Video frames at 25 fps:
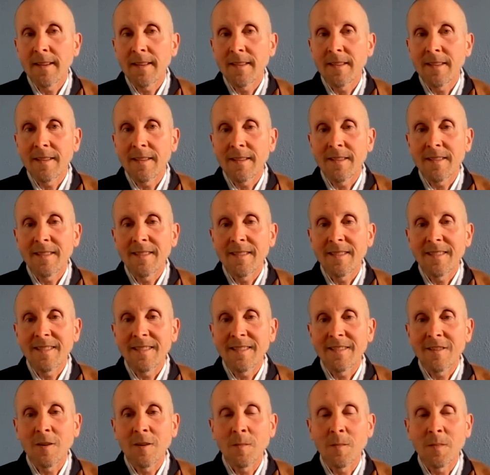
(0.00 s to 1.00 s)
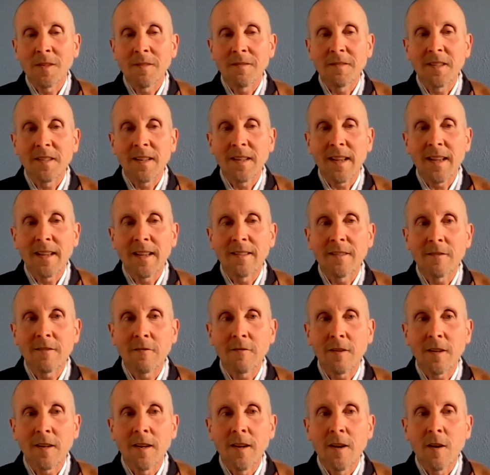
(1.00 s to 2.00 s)
in terms of today's
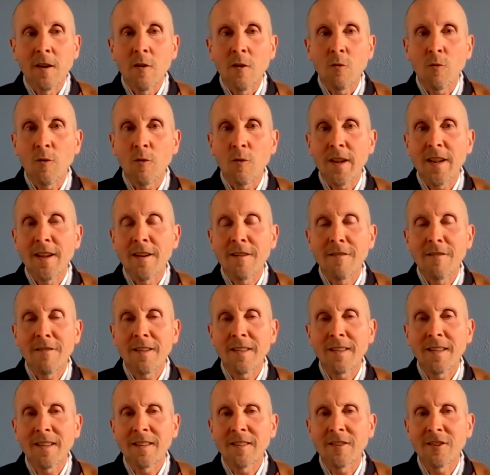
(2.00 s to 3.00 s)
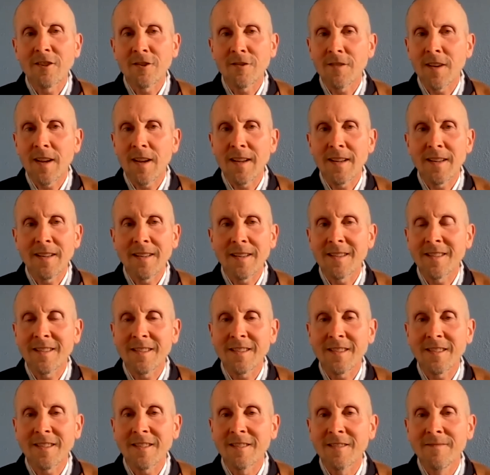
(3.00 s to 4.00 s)
story, we're hearing these
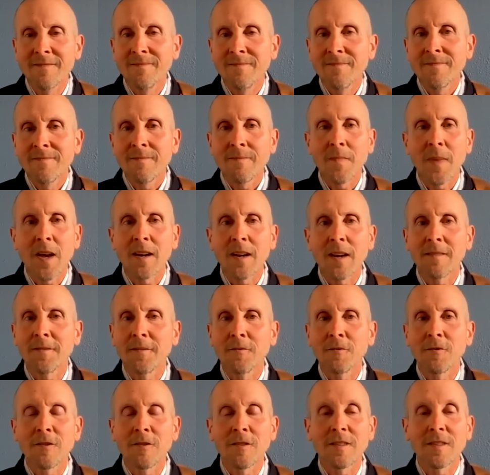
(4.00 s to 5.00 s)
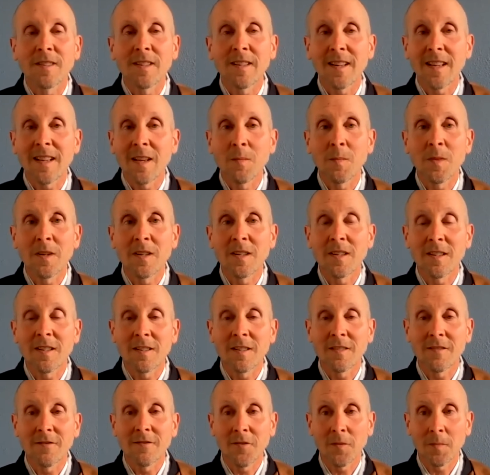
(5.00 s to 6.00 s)
strange metaphors and
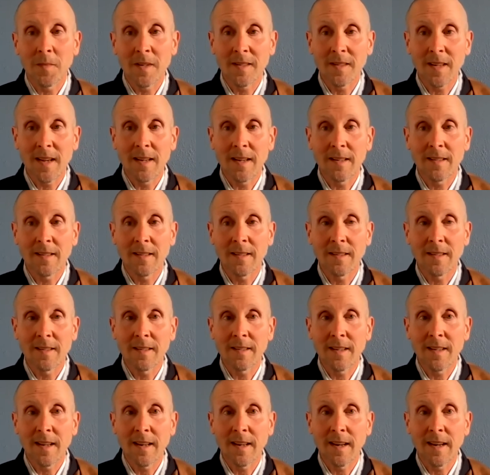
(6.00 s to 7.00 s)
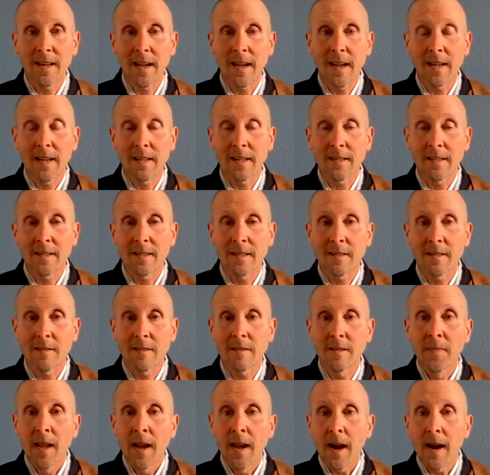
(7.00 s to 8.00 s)
images from these ancient Zen
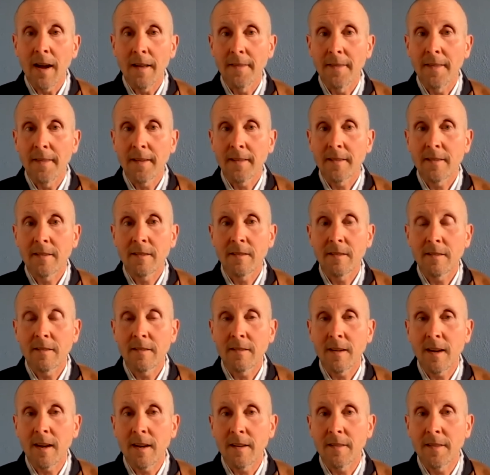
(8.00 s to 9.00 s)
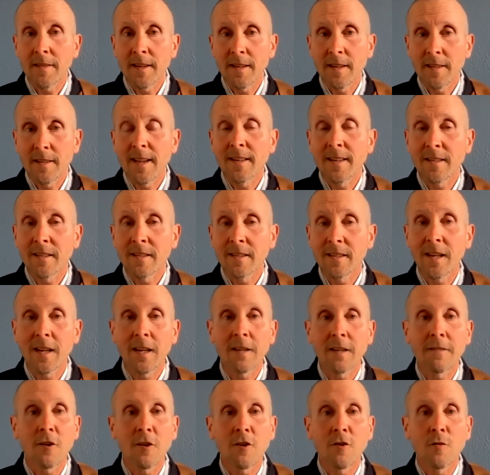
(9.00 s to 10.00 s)
ancestors. I think it takes a
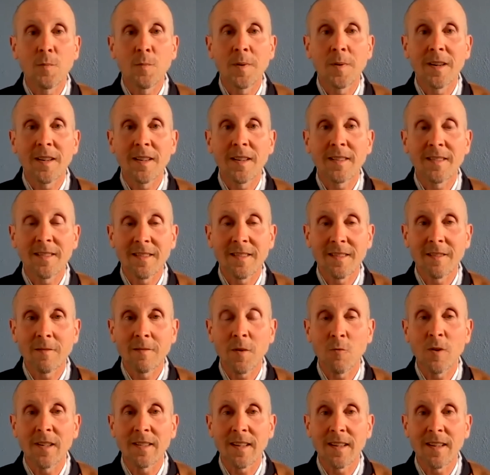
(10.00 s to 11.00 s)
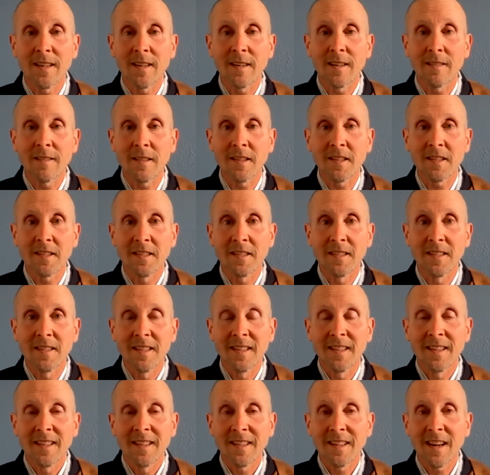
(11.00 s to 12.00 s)
lot of openness to be willing to hear
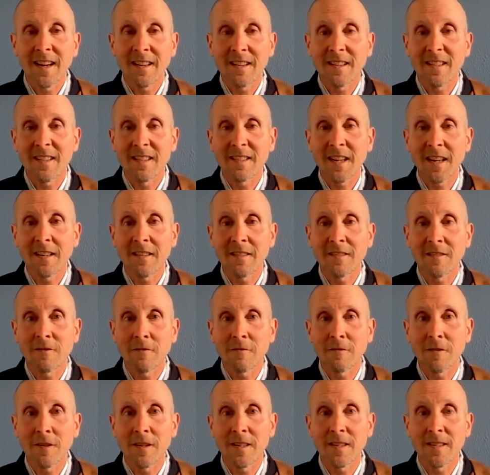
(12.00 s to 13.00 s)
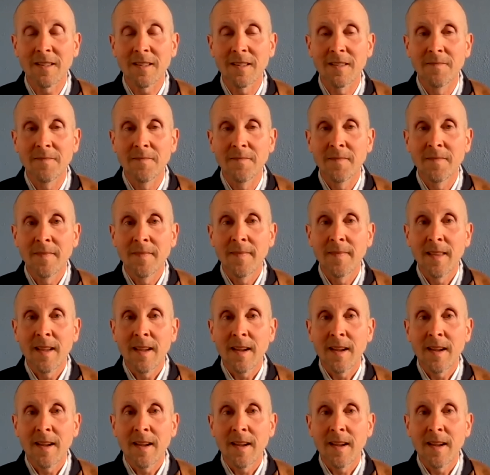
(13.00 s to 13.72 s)
these kind of stories,